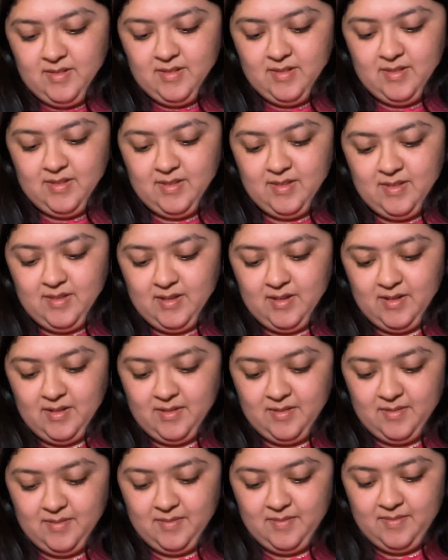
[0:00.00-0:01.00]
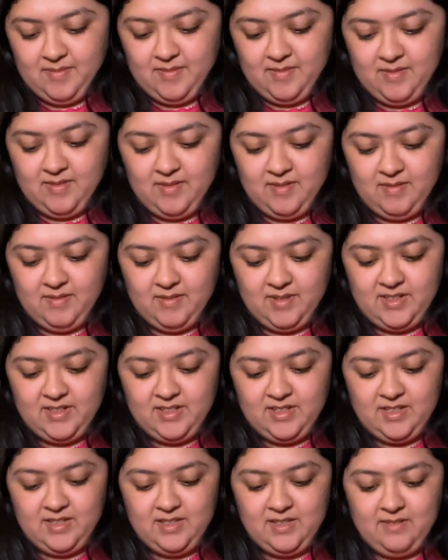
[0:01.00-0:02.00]
So,
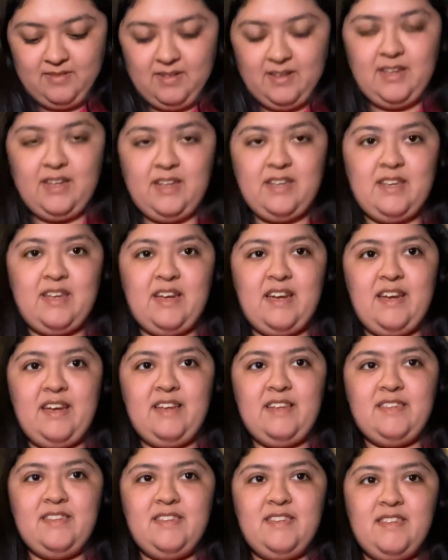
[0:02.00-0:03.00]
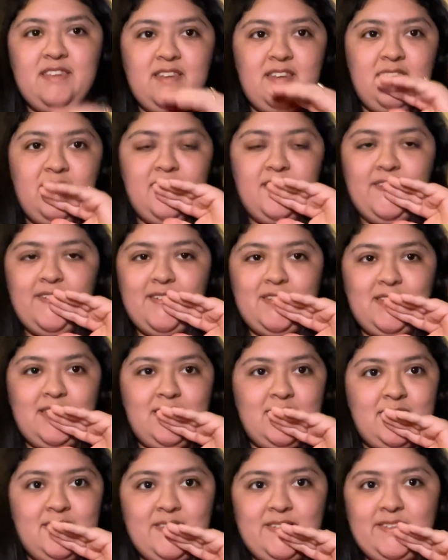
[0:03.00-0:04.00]
which is really nice.
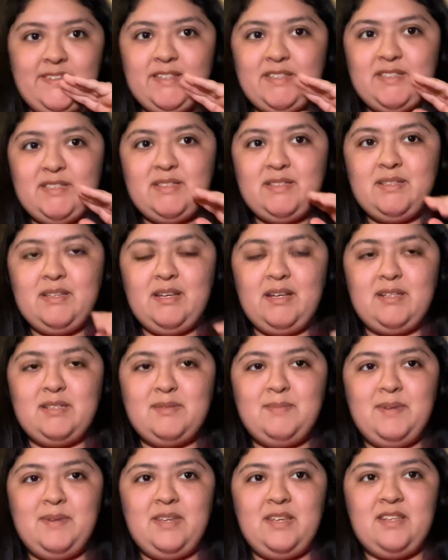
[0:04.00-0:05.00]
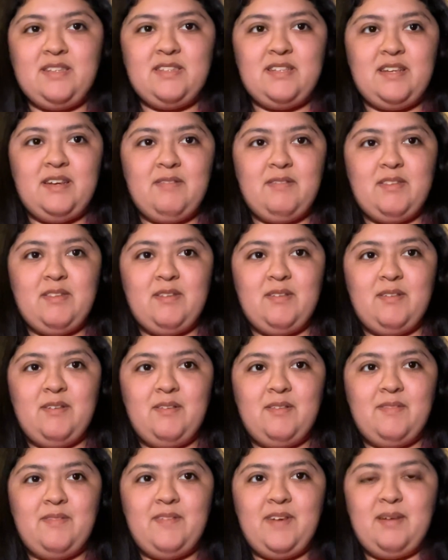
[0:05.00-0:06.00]
It's just like spending time with the
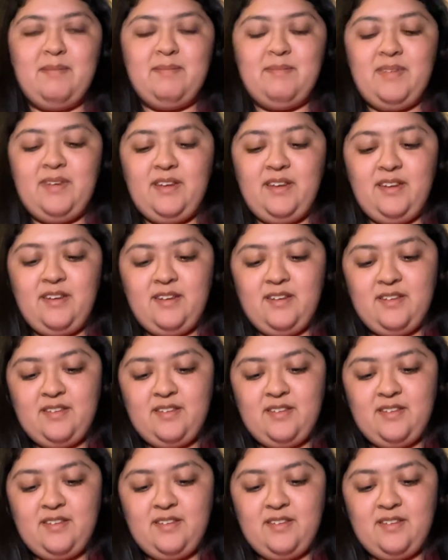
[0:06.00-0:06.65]
whole family.